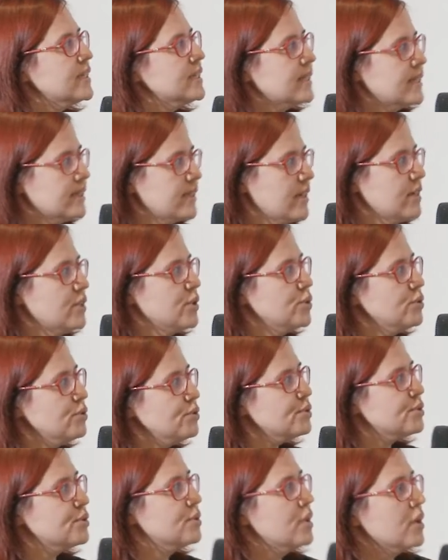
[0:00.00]
that I
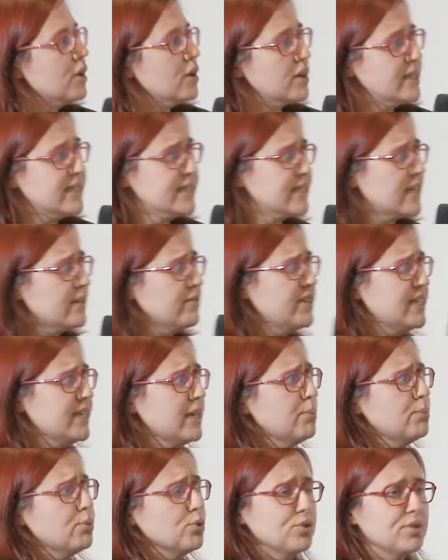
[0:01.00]
use. We can
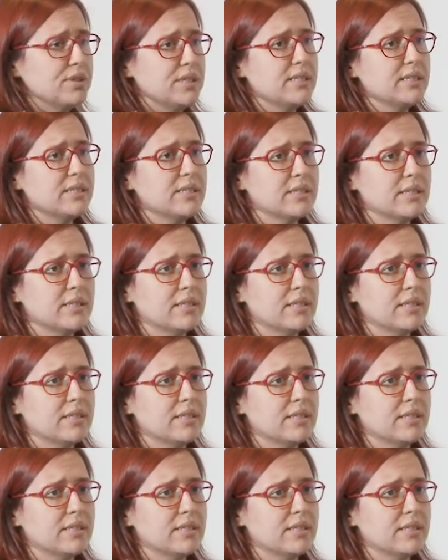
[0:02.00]
put these